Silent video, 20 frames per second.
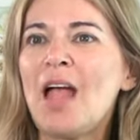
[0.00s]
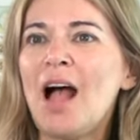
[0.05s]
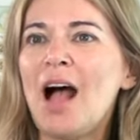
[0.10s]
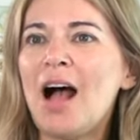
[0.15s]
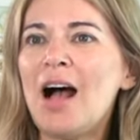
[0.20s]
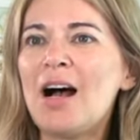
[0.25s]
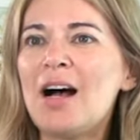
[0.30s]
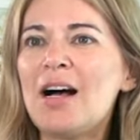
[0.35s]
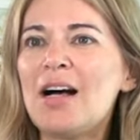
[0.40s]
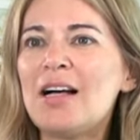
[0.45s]

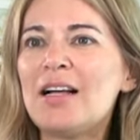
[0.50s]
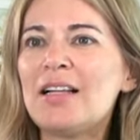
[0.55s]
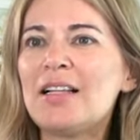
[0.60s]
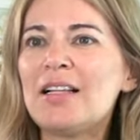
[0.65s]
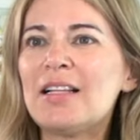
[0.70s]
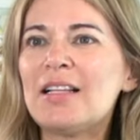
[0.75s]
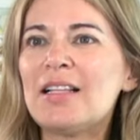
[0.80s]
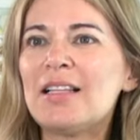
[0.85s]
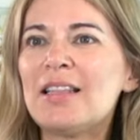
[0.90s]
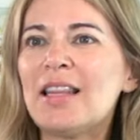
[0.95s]

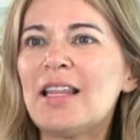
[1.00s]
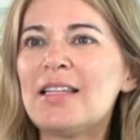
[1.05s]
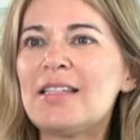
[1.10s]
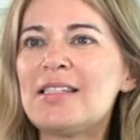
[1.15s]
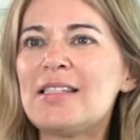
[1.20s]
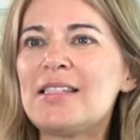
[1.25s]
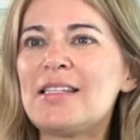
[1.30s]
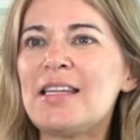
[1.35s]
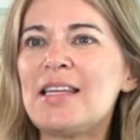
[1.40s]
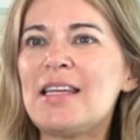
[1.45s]
Uh,
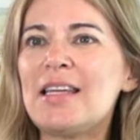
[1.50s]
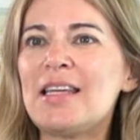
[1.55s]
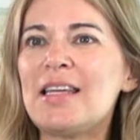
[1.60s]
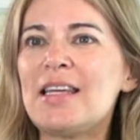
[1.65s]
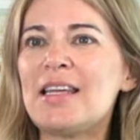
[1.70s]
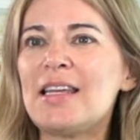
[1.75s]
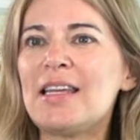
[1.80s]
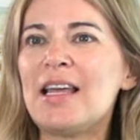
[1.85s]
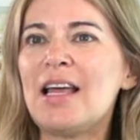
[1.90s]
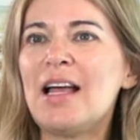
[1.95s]
let's
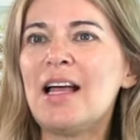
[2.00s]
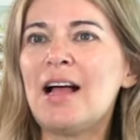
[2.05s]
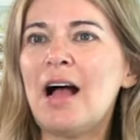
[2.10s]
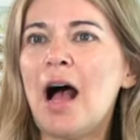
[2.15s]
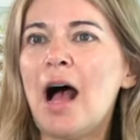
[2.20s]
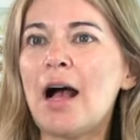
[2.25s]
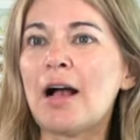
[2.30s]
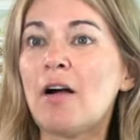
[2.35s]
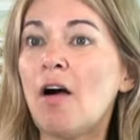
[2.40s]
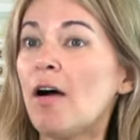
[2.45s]
see.
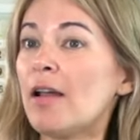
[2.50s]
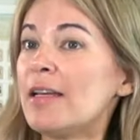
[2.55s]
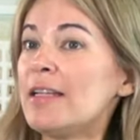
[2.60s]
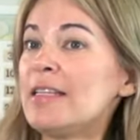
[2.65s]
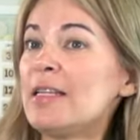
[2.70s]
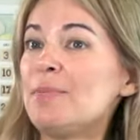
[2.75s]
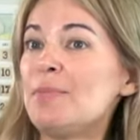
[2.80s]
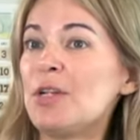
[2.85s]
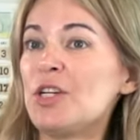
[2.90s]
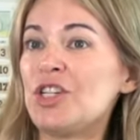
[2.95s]
Uh,
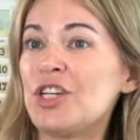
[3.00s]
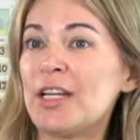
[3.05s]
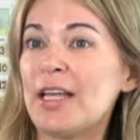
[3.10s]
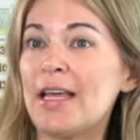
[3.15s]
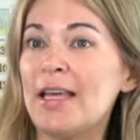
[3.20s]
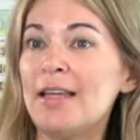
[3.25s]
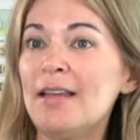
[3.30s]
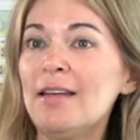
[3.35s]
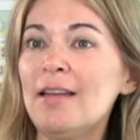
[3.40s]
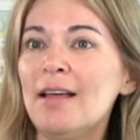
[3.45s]
Connie's in
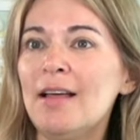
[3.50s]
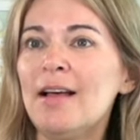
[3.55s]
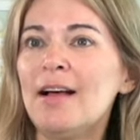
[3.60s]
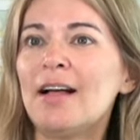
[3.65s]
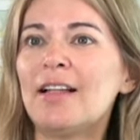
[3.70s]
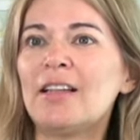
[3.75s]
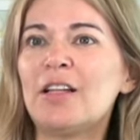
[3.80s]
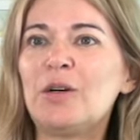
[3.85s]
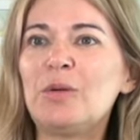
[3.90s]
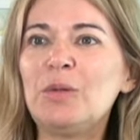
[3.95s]
Michigan.
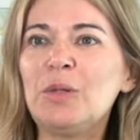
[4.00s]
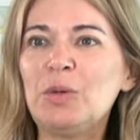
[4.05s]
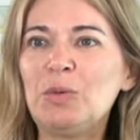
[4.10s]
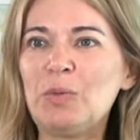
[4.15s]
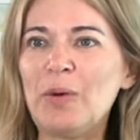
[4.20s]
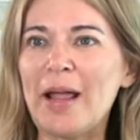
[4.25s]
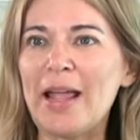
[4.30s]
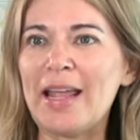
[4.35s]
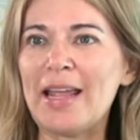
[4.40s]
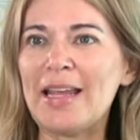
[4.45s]
Hello,
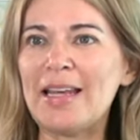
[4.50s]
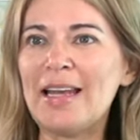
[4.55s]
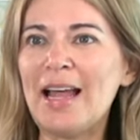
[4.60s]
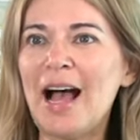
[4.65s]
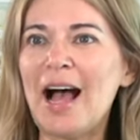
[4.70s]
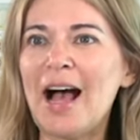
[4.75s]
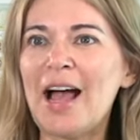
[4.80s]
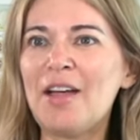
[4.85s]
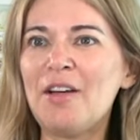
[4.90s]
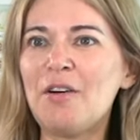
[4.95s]
Lorraine.
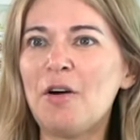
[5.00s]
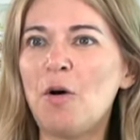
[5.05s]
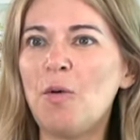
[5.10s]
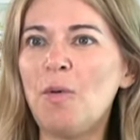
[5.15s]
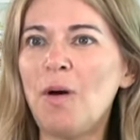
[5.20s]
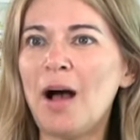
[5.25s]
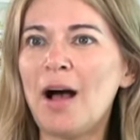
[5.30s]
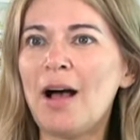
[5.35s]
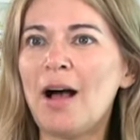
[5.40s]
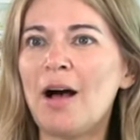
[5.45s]
Hi,
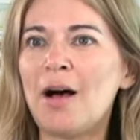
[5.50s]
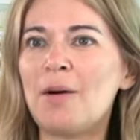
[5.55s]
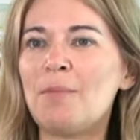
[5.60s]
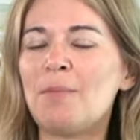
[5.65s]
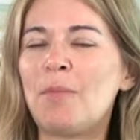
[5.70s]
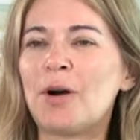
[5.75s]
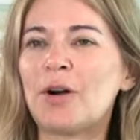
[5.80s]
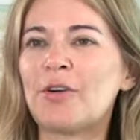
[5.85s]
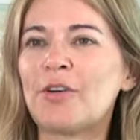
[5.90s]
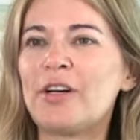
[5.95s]
oh, um,
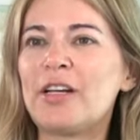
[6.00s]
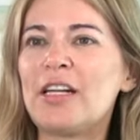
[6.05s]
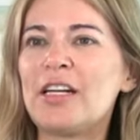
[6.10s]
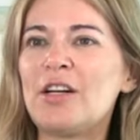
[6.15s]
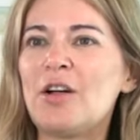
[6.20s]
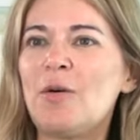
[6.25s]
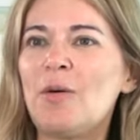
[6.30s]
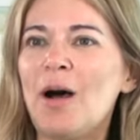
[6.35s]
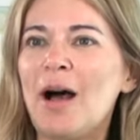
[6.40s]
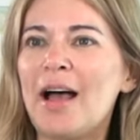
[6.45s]
Margaret
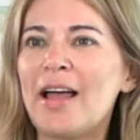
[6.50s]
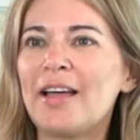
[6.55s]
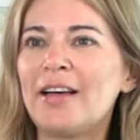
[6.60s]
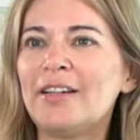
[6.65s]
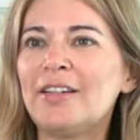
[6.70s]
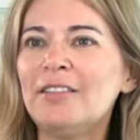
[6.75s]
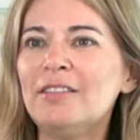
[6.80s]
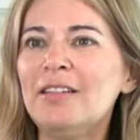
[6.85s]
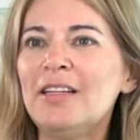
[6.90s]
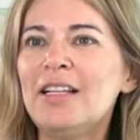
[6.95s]
in
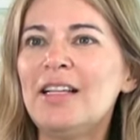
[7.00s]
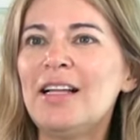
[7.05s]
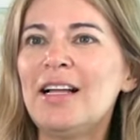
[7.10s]
Ohio.